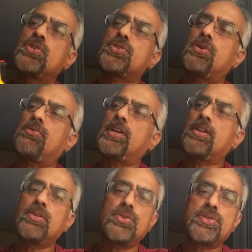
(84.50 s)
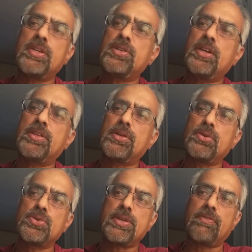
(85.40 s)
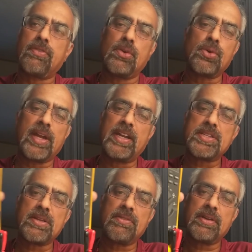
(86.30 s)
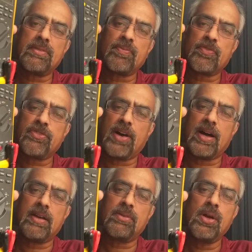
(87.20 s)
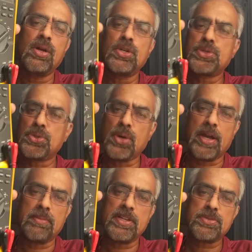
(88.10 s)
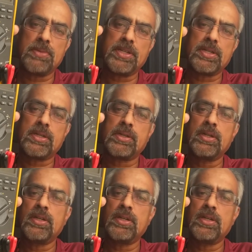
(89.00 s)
So we can use either use a Fluke 87.5 true RMS meter,